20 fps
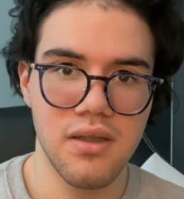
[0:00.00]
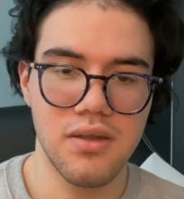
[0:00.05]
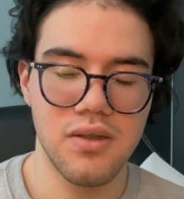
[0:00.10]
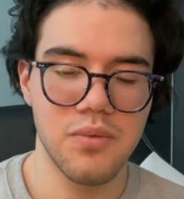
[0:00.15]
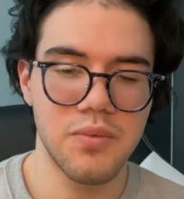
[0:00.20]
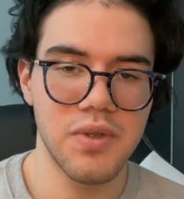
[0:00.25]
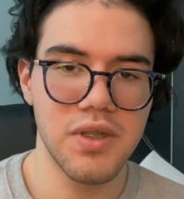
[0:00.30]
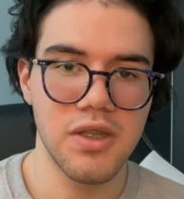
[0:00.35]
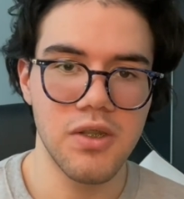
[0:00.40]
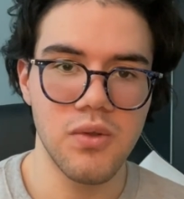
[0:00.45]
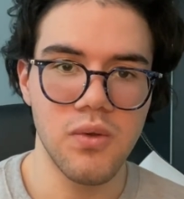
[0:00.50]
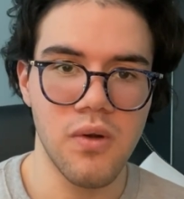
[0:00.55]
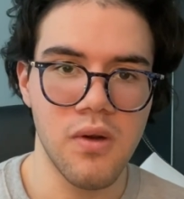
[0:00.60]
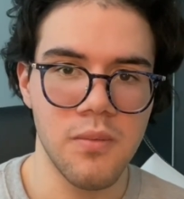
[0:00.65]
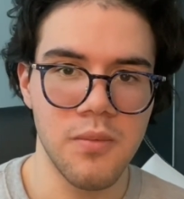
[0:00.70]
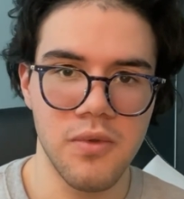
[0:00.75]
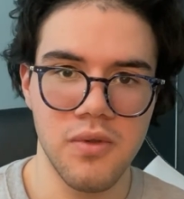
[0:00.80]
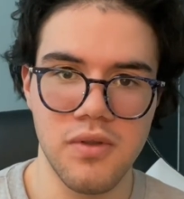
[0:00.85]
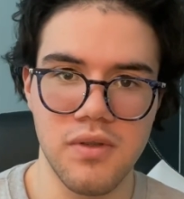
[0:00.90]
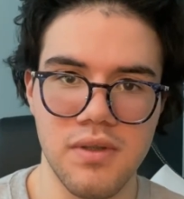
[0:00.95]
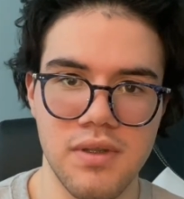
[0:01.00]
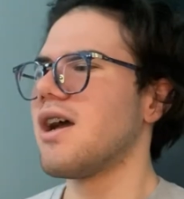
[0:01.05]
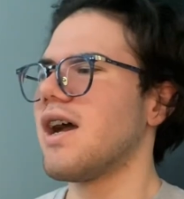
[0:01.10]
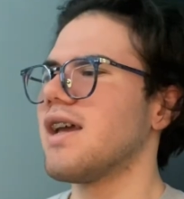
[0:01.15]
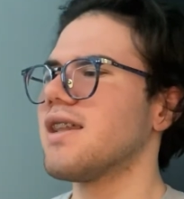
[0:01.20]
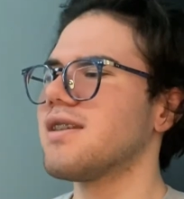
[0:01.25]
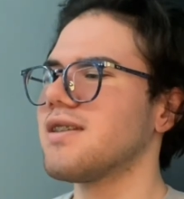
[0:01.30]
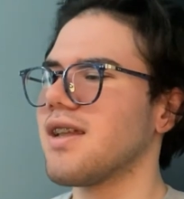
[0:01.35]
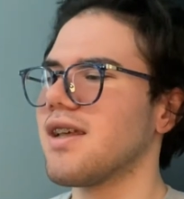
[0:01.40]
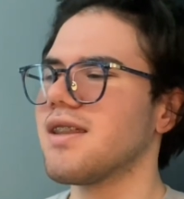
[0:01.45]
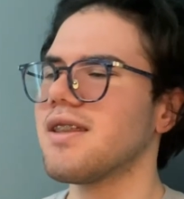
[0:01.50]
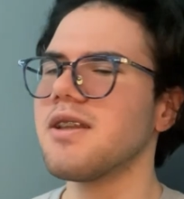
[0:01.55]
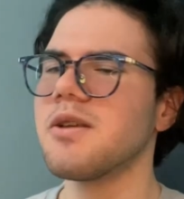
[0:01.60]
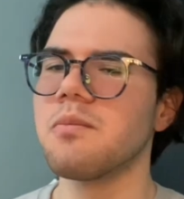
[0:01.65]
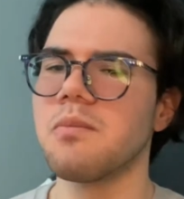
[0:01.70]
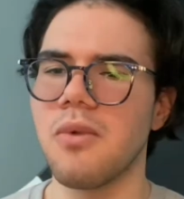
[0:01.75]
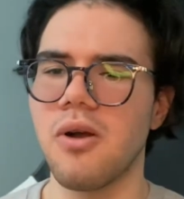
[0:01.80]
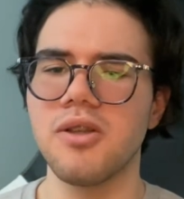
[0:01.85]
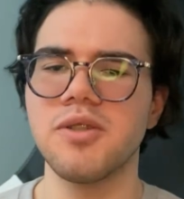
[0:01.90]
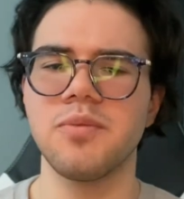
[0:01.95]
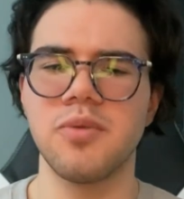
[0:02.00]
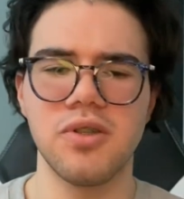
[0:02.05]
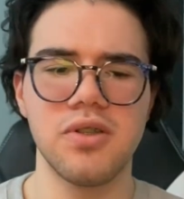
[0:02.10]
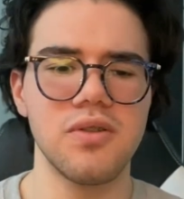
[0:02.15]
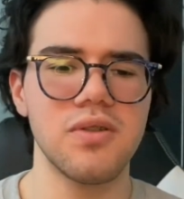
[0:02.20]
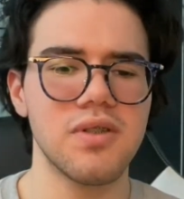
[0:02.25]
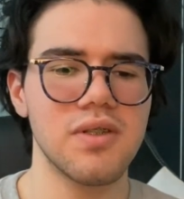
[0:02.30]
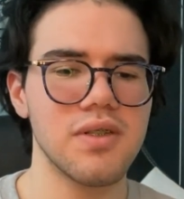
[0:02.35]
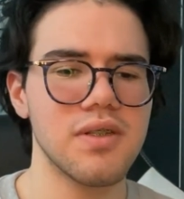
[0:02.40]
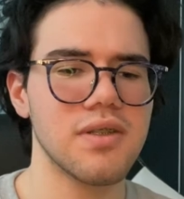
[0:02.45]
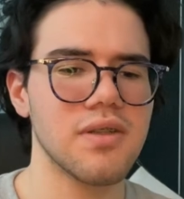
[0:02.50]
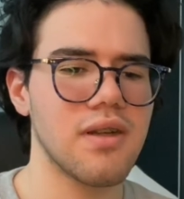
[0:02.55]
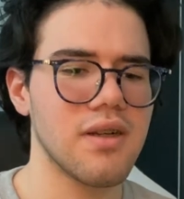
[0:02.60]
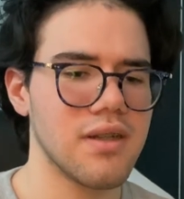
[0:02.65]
They're pretty normal. I think most producers are